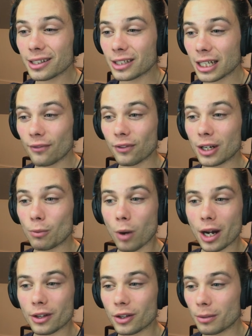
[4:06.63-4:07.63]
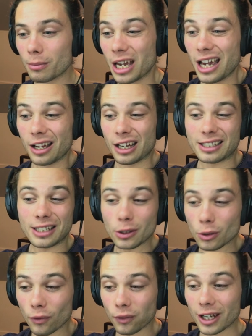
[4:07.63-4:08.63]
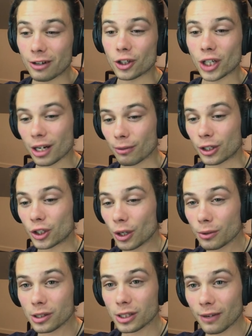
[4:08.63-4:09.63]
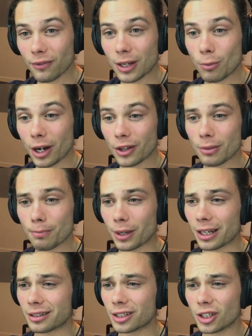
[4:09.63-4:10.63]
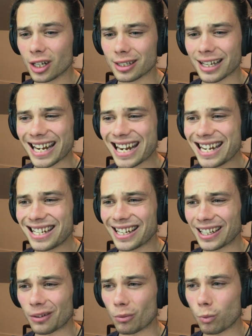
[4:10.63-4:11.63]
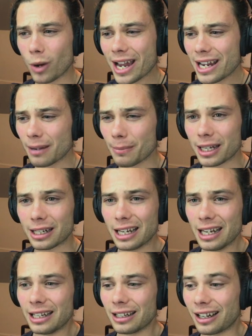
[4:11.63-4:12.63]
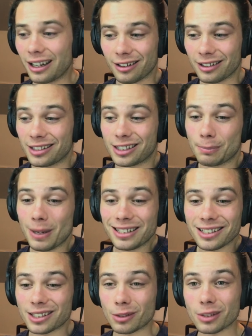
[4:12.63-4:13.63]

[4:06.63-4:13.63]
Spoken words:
is definitely one of them, a Signal Flare and Shattering Shells is definitely one of them, but it's just eating away. I mean, I suspect it's still